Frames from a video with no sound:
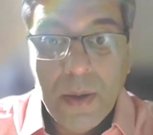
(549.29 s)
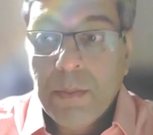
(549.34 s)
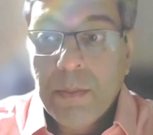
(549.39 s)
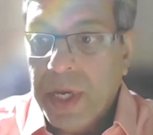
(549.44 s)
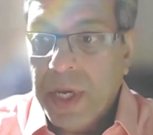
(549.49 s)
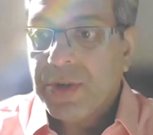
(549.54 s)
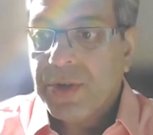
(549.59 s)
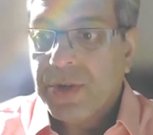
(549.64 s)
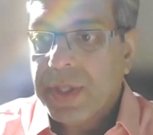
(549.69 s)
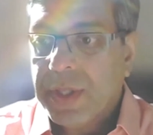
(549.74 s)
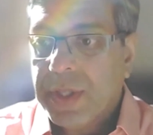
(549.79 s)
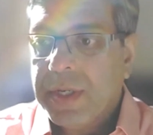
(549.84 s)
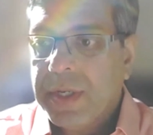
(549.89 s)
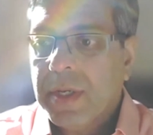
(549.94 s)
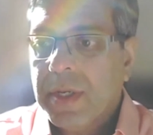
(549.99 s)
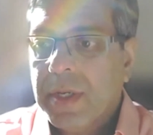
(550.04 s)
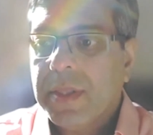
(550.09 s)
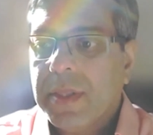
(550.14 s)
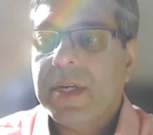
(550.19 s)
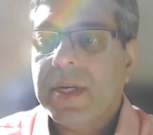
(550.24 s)
make sure
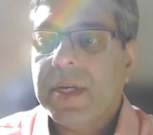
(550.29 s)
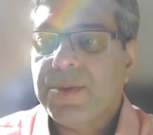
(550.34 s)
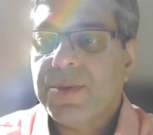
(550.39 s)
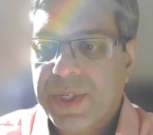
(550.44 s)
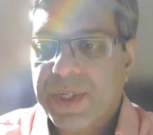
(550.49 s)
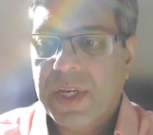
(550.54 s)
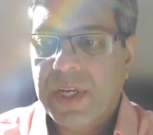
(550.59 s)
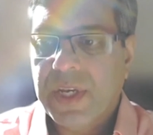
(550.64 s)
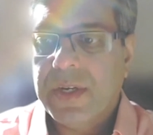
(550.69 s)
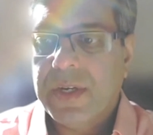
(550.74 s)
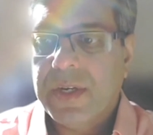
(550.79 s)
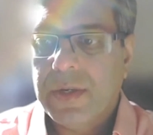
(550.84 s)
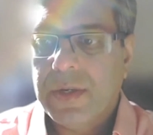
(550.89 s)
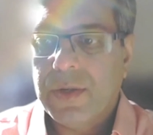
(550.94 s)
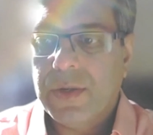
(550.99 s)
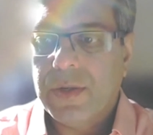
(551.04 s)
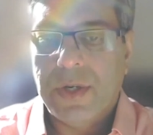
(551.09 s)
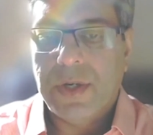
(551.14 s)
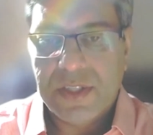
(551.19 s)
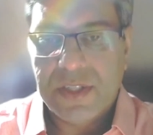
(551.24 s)
that that is
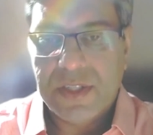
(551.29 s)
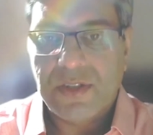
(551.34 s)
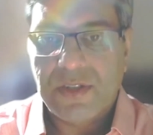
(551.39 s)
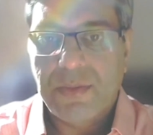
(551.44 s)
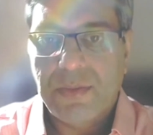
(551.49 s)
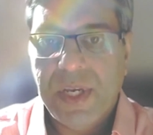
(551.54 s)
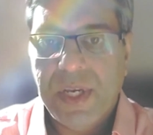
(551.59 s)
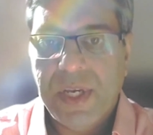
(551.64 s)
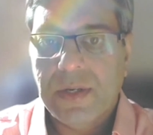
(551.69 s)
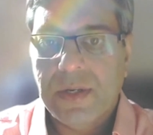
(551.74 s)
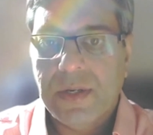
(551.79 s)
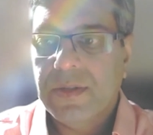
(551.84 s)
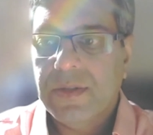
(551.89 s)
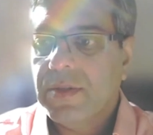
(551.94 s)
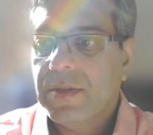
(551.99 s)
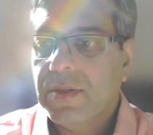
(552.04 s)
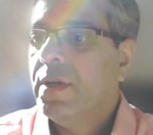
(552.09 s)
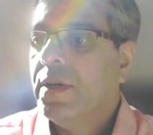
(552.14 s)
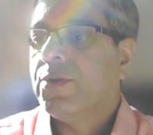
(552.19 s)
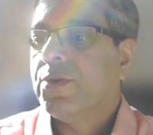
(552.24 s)
presented to decision makers